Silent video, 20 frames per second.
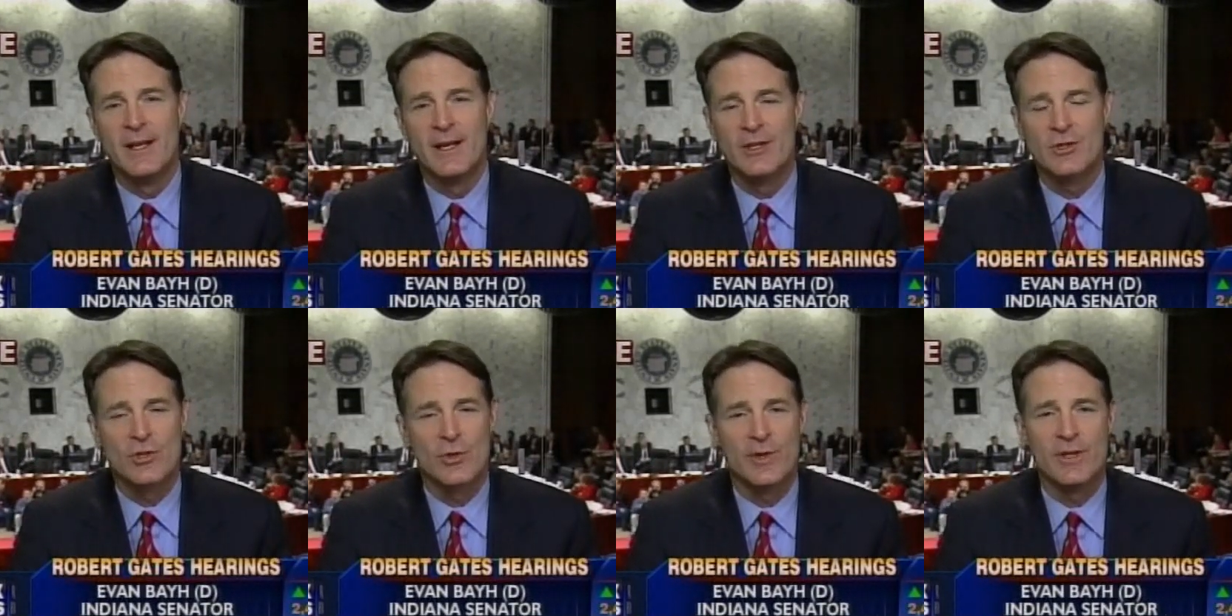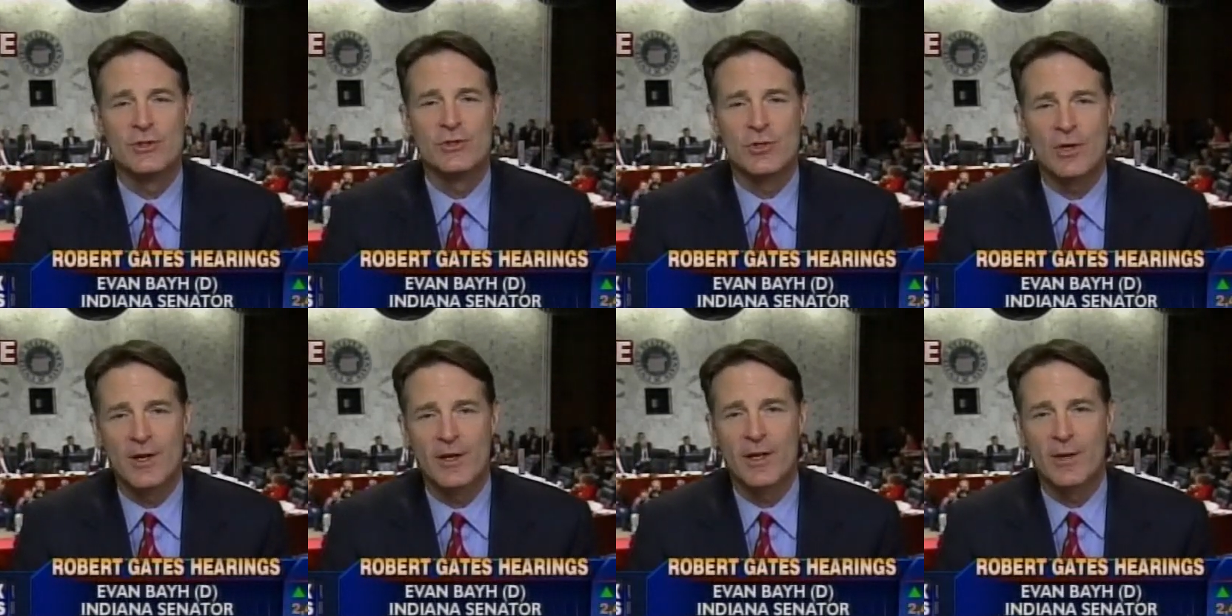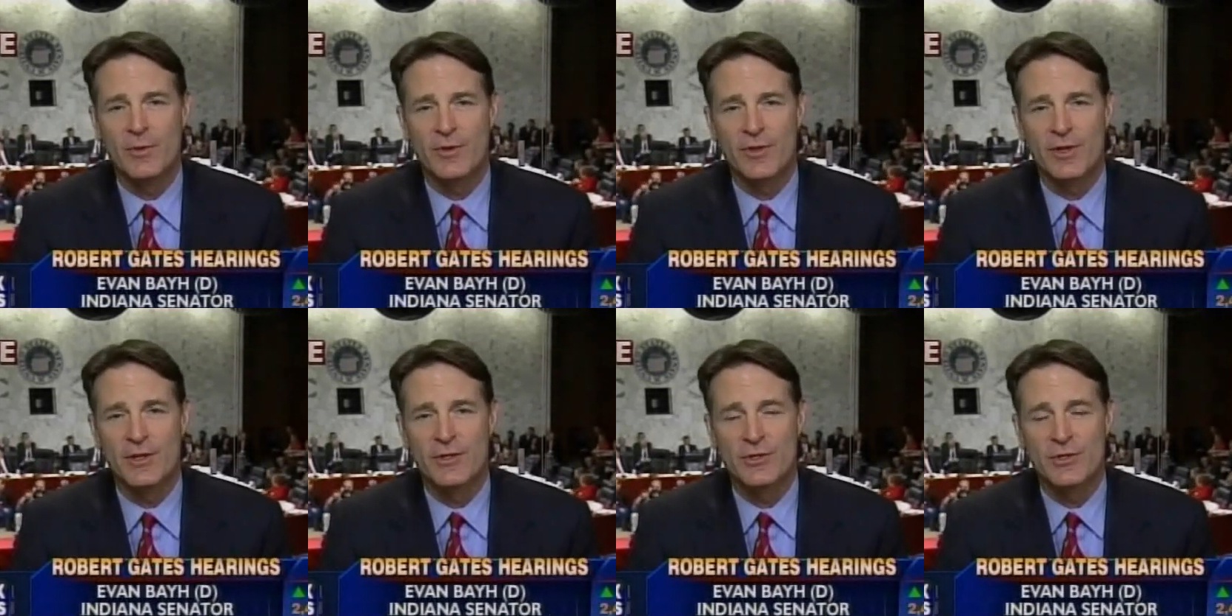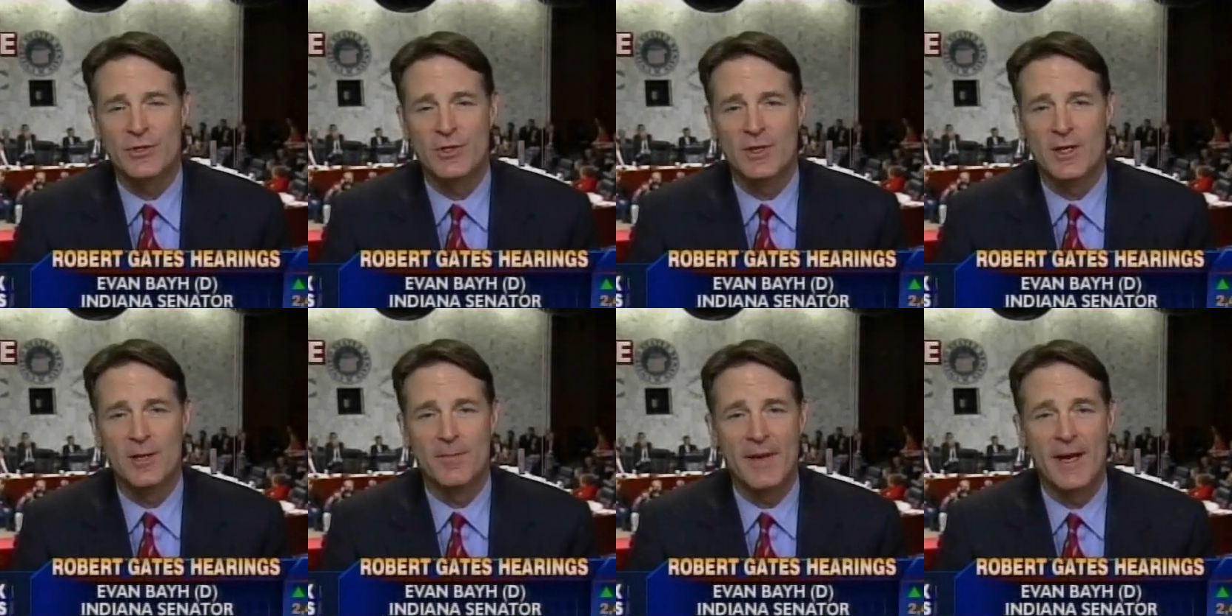And so he's talking with
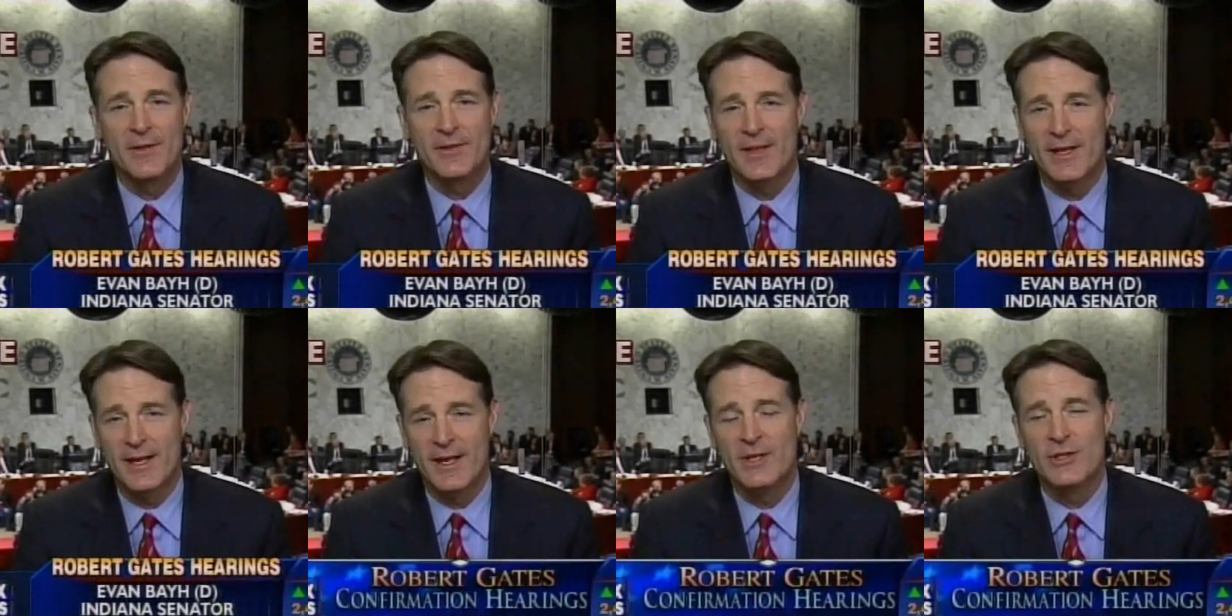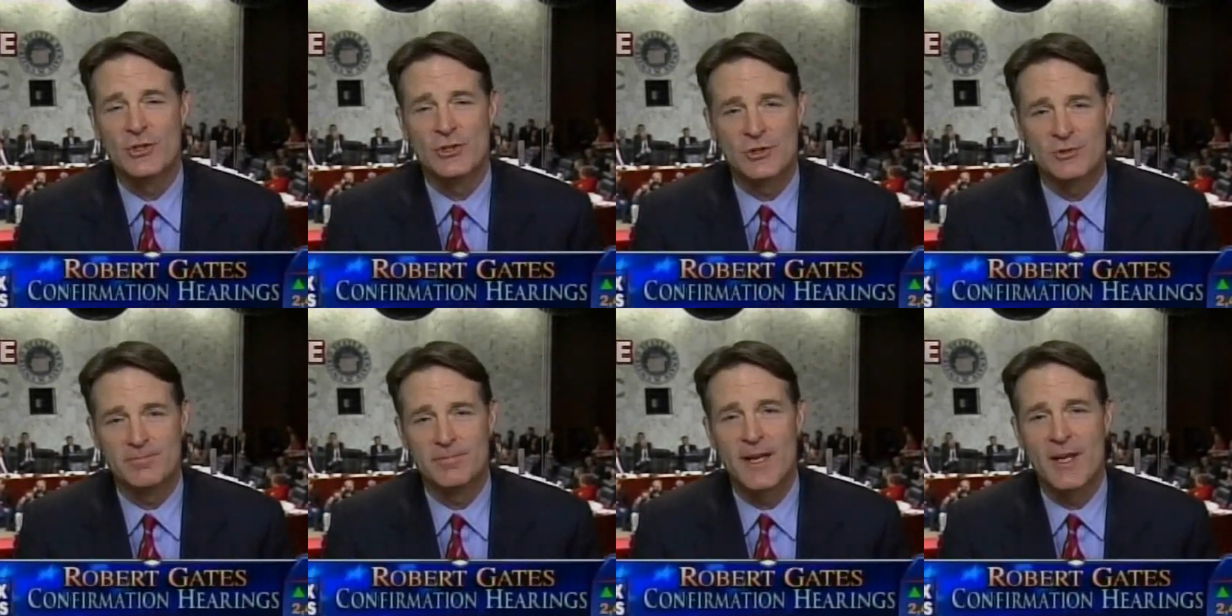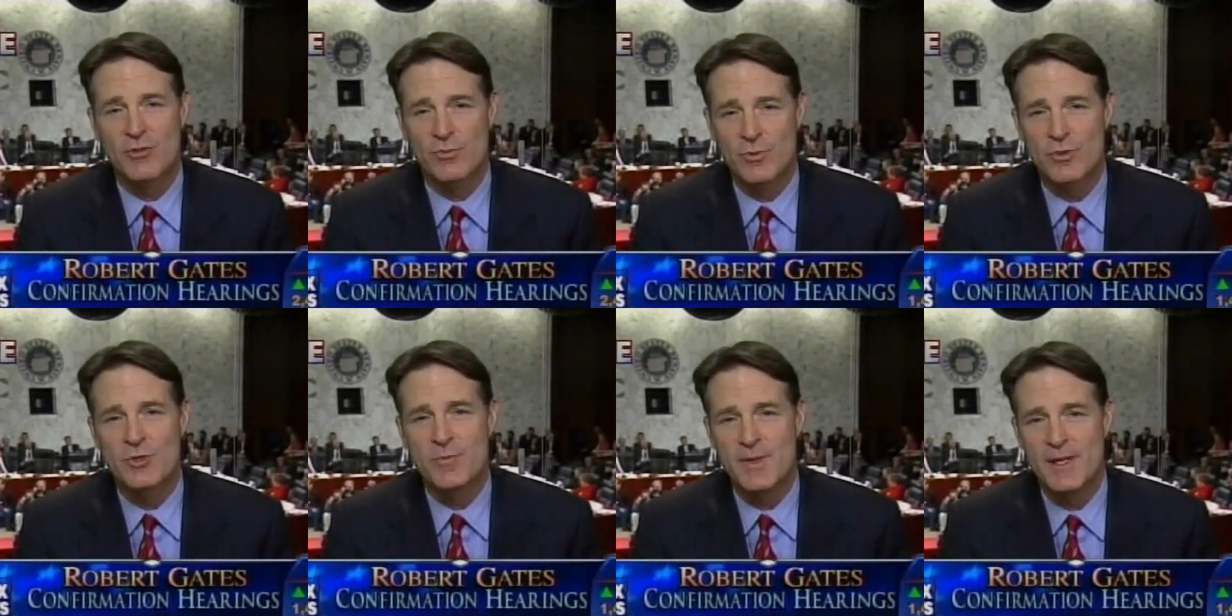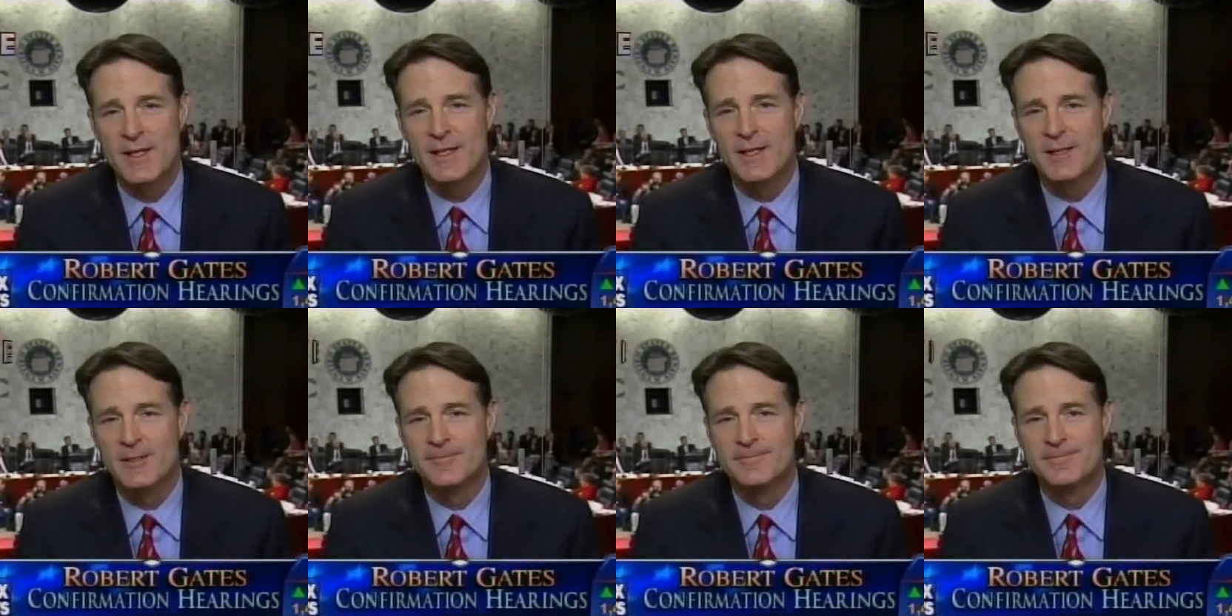us about that as we're
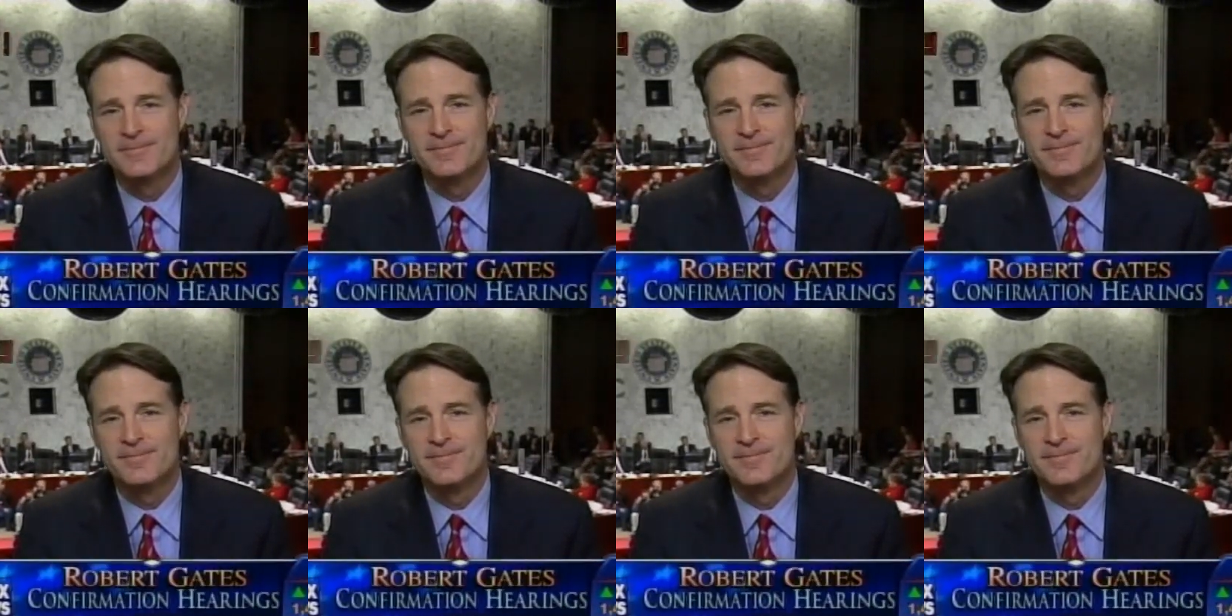speaking.